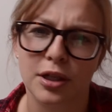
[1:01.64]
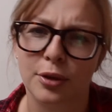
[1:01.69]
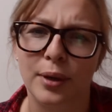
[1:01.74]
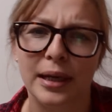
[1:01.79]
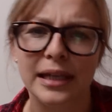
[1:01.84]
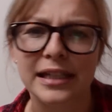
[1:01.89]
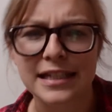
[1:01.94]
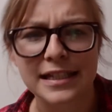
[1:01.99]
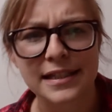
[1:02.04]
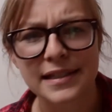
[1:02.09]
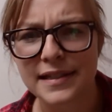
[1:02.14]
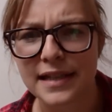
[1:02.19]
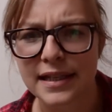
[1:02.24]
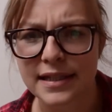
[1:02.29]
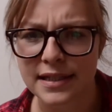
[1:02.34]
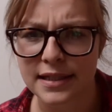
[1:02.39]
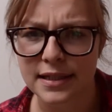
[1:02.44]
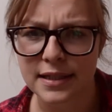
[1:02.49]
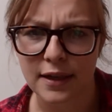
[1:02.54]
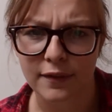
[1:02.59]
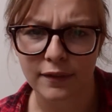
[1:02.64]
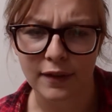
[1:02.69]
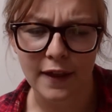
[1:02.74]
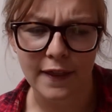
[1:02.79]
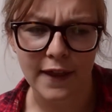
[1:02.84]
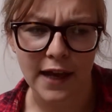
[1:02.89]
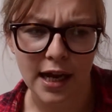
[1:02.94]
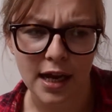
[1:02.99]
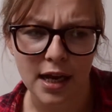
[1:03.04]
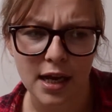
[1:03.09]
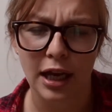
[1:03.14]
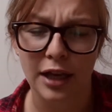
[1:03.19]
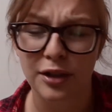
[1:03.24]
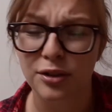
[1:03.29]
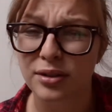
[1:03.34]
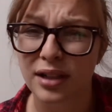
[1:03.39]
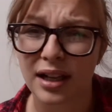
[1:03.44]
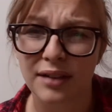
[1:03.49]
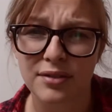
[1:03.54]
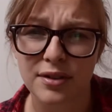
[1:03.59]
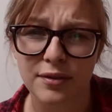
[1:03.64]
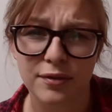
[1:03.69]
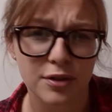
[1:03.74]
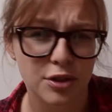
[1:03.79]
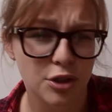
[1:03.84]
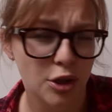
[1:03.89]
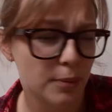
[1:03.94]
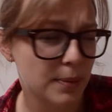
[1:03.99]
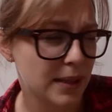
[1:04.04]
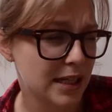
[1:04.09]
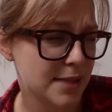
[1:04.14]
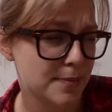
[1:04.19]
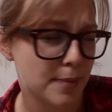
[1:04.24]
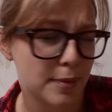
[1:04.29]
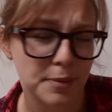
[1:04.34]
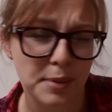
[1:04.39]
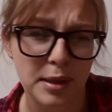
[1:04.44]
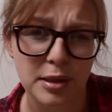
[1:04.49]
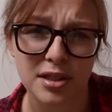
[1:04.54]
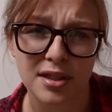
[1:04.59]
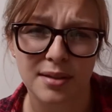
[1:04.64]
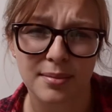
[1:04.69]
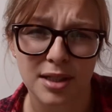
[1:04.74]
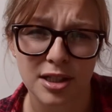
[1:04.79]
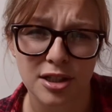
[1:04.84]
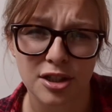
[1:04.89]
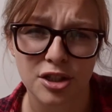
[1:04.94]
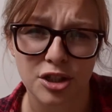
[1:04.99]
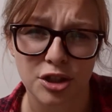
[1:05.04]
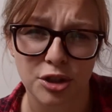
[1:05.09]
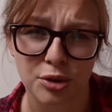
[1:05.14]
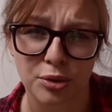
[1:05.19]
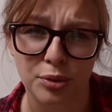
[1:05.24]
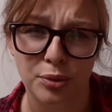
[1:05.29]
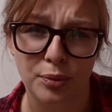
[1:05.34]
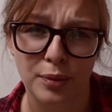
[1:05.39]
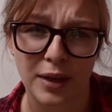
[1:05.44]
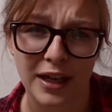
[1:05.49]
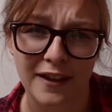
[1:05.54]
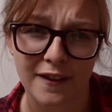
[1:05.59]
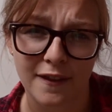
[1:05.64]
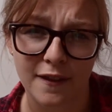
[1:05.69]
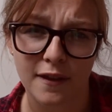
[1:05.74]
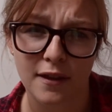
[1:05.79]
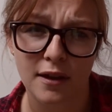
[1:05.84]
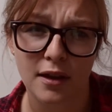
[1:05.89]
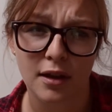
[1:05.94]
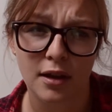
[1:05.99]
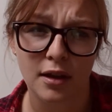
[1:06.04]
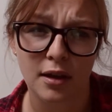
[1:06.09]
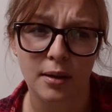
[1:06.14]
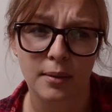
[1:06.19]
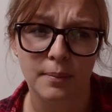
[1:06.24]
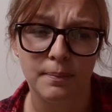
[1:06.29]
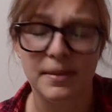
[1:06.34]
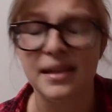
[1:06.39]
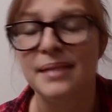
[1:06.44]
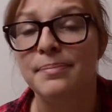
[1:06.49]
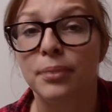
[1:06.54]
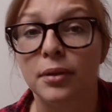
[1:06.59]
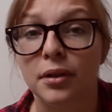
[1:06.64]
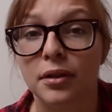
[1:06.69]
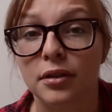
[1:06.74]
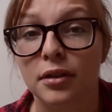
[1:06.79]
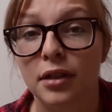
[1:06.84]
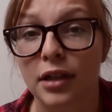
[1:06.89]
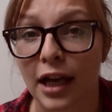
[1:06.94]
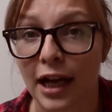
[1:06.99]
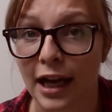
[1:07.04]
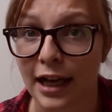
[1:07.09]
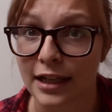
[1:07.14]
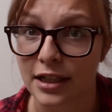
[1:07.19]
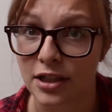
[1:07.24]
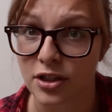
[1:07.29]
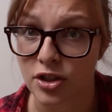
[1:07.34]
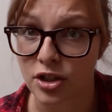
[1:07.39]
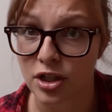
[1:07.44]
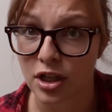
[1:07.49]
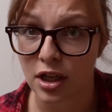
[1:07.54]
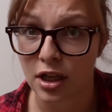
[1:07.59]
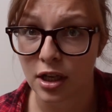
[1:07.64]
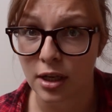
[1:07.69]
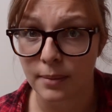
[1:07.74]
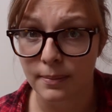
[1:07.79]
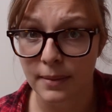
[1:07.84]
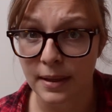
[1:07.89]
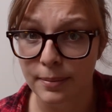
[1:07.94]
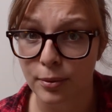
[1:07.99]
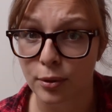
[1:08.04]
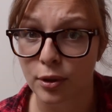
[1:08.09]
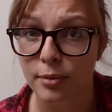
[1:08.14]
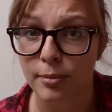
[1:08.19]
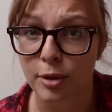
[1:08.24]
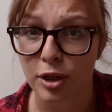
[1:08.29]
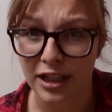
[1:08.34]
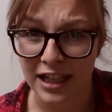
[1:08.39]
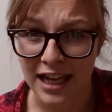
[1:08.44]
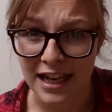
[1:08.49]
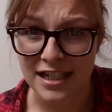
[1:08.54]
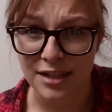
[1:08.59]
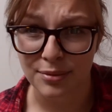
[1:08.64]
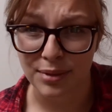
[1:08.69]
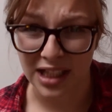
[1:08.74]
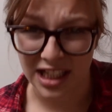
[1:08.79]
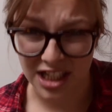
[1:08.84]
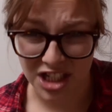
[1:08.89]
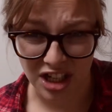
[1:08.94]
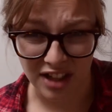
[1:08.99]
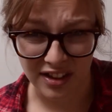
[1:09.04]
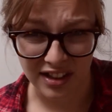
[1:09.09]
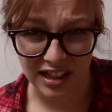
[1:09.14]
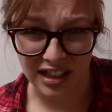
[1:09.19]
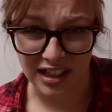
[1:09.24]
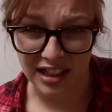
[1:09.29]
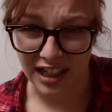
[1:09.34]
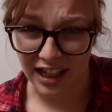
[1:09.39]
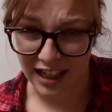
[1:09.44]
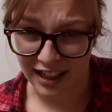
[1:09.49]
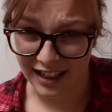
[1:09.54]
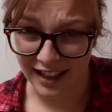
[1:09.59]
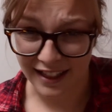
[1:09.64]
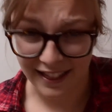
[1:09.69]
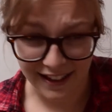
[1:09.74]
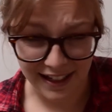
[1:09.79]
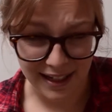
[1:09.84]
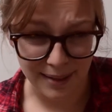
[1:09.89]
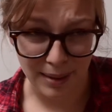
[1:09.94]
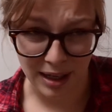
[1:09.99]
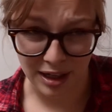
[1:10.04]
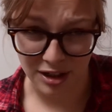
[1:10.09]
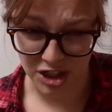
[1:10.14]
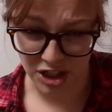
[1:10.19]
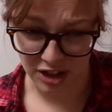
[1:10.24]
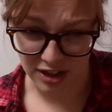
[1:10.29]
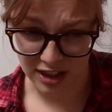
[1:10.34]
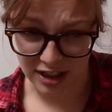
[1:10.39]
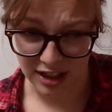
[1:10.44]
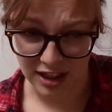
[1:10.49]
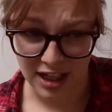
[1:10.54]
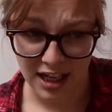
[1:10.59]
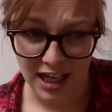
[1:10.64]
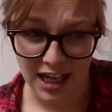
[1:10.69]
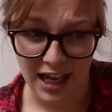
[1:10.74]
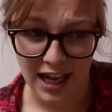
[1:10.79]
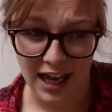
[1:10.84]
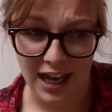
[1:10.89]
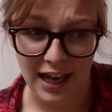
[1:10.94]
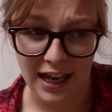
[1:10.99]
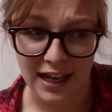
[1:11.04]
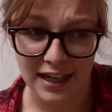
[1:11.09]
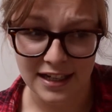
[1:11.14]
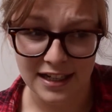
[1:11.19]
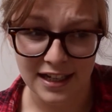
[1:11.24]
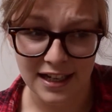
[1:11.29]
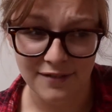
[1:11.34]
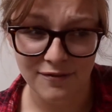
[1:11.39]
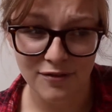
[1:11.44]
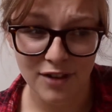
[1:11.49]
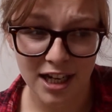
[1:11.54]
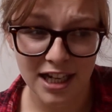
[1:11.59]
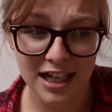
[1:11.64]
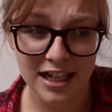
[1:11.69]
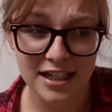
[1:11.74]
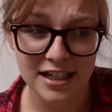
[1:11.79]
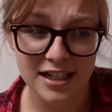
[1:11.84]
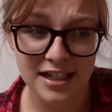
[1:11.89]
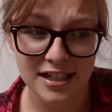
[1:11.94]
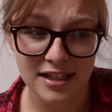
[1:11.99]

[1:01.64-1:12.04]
acquaintances and stuff like that, and all have different topics, but most of them are to do with people and people communicating with each other and thinking about each other. And it really